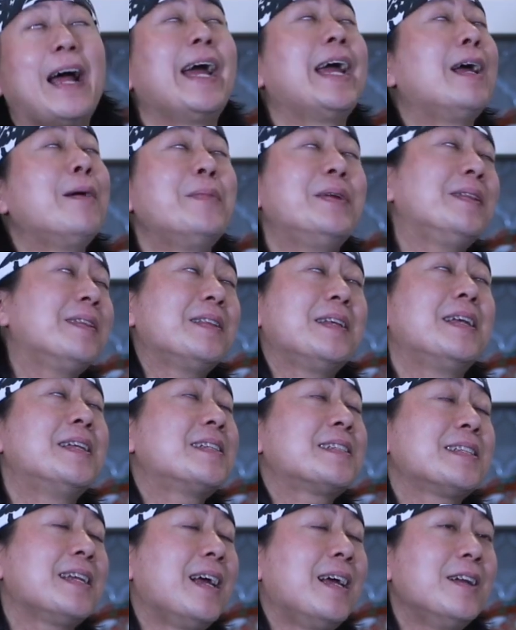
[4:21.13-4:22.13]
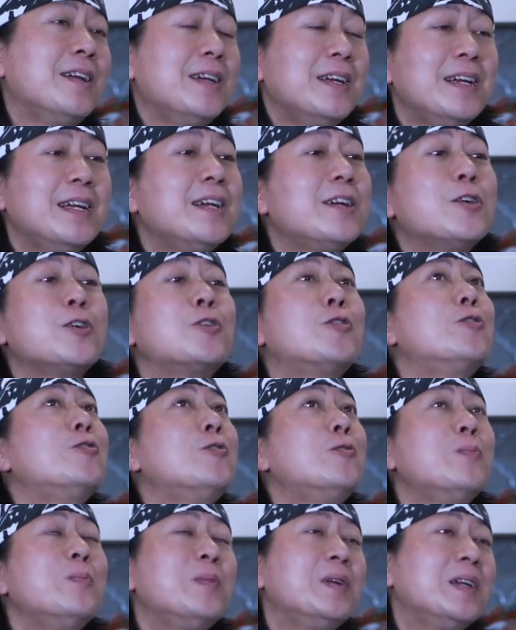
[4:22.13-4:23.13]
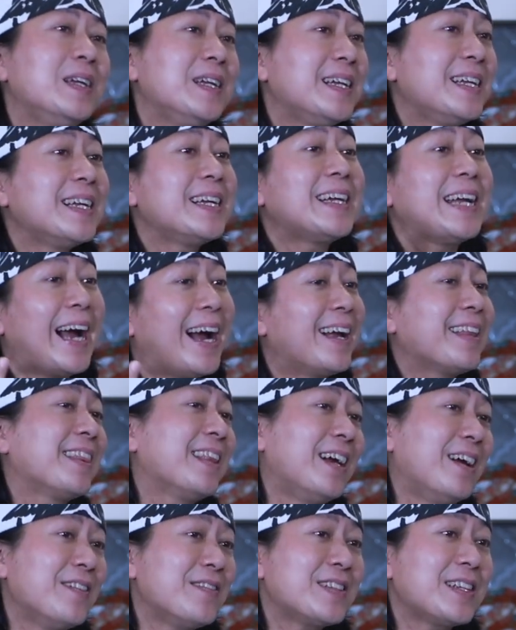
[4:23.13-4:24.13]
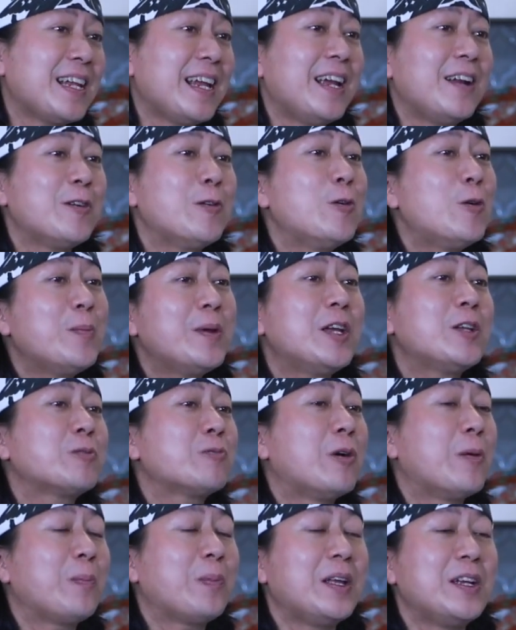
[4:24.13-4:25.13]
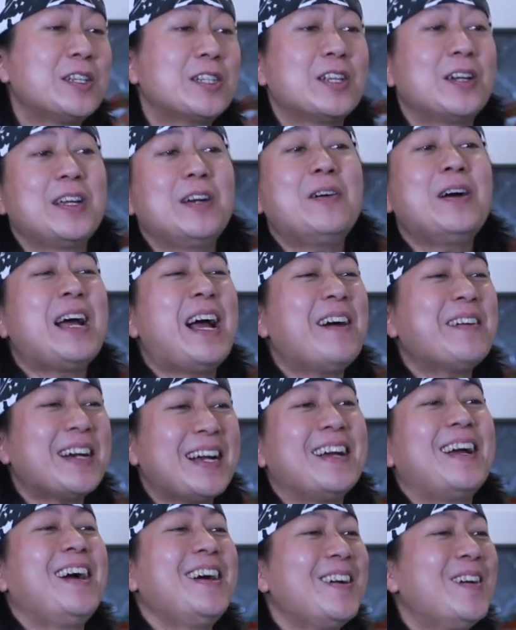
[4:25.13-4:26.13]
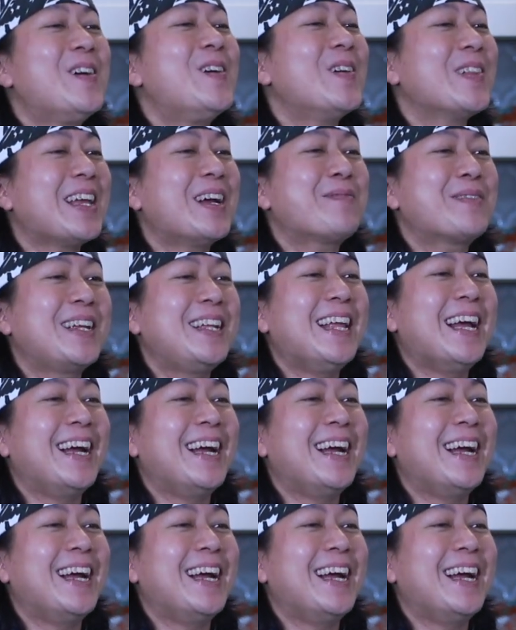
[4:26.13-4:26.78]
I am his son whom God loves and whom he's well pleased. So you know what? I'm gonna I'm gonna hold up to